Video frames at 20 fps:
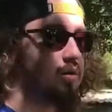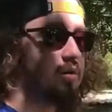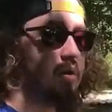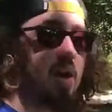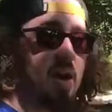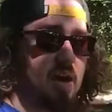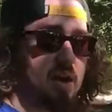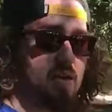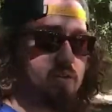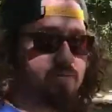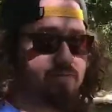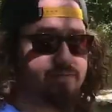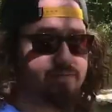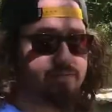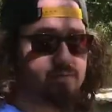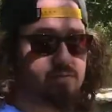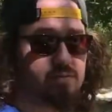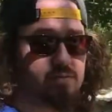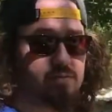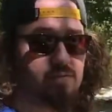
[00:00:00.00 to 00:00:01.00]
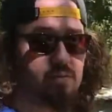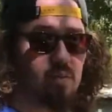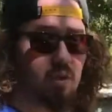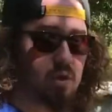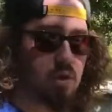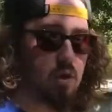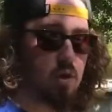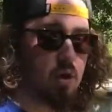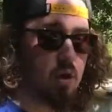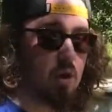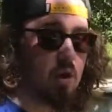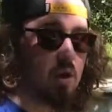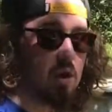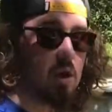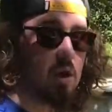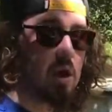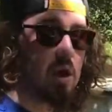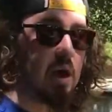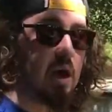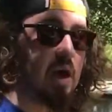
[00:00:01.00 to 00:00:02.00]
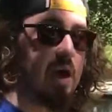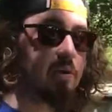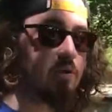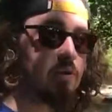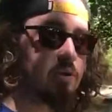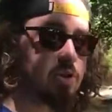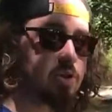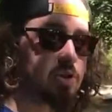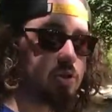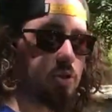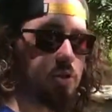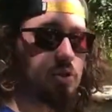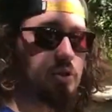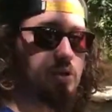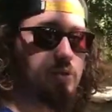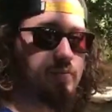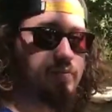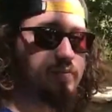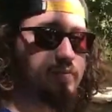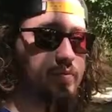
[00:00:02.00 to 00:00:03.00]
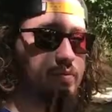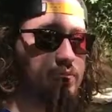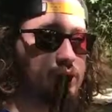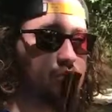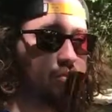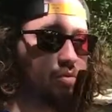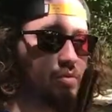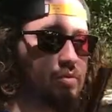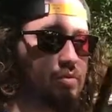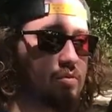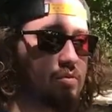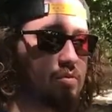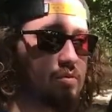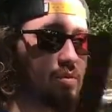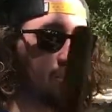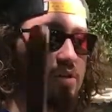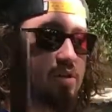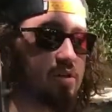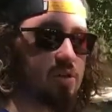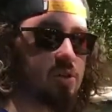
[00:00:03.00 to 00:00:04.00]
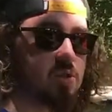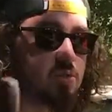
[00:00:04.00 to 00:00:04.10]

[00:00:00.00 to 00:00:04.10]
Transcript: Now, I will show you an